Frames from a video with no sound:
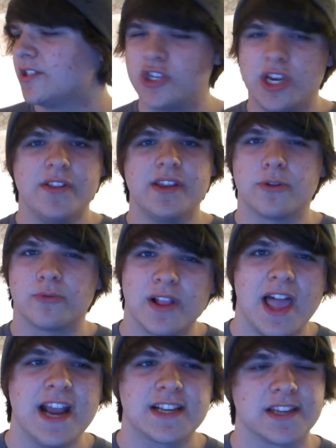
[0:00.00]
chilling and
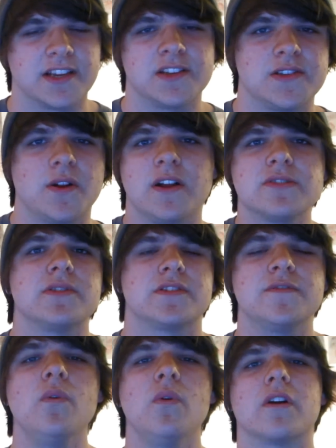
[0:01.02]
relaxing because you know that's what it's
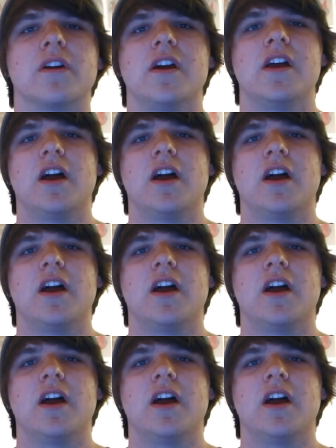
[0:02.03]
for.